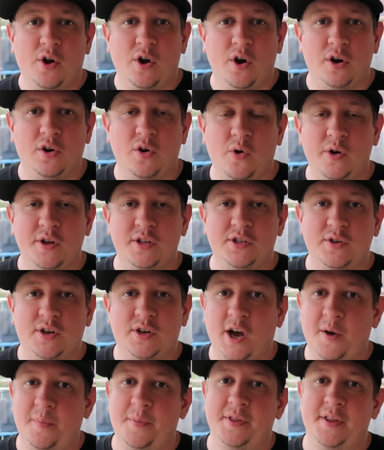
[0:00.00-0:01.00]
are going to
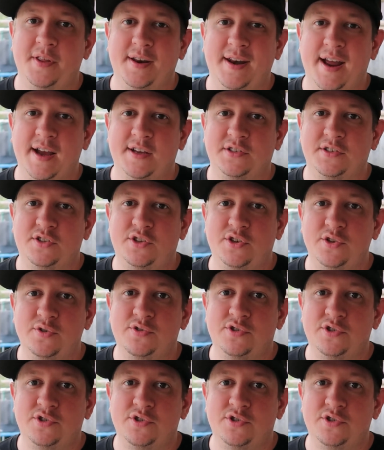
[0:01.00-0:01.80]
come on the next two